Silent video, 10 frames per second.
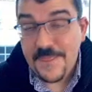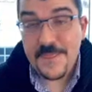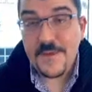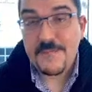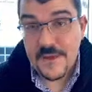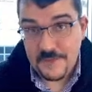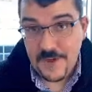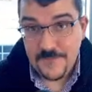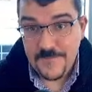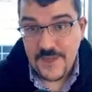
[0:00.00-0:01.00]
the
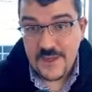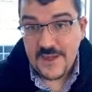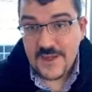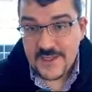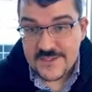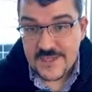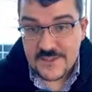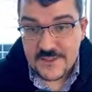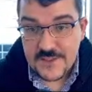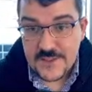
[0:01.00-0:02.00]
minimum, a
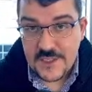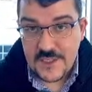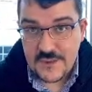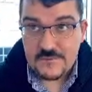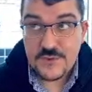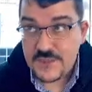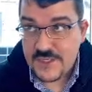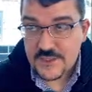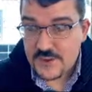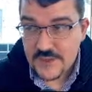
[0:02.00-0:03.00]
sentence in most
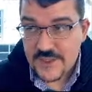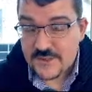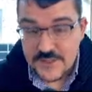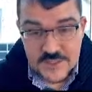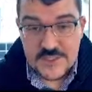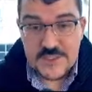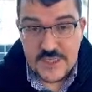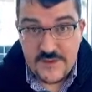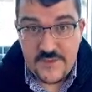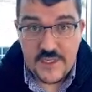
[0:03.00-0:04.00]
natural languages, and
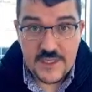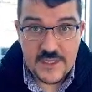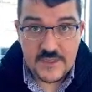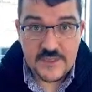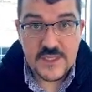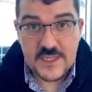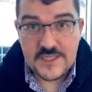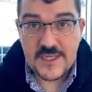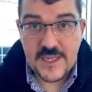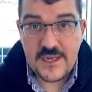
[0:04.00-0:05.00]
definitely in English, has
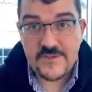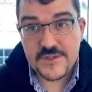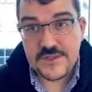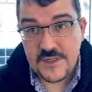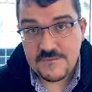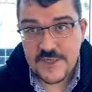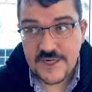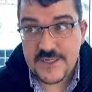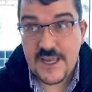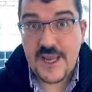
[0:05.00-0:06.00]
to have a
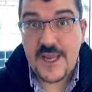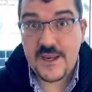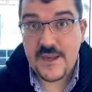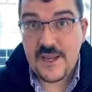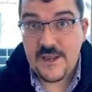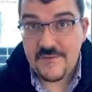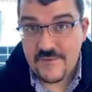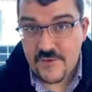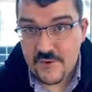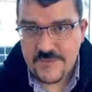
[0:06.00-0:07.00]
subject and a
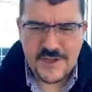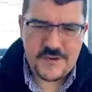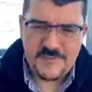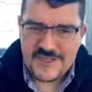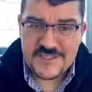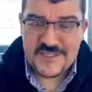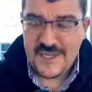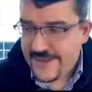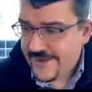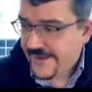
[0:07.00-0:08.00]
verb. Now you might
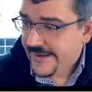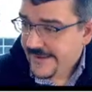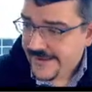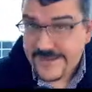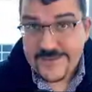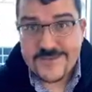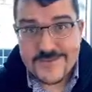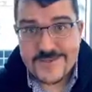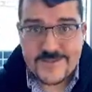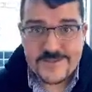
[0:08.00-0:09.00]
say, it looks
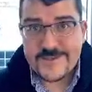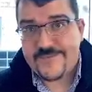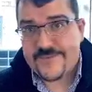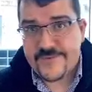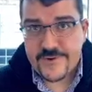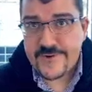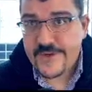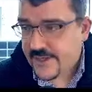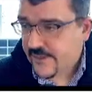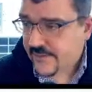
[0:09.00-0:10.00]
like there's a verb in
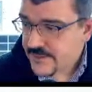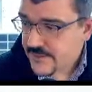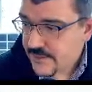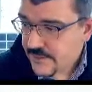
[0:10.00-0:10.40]
here, isn't there?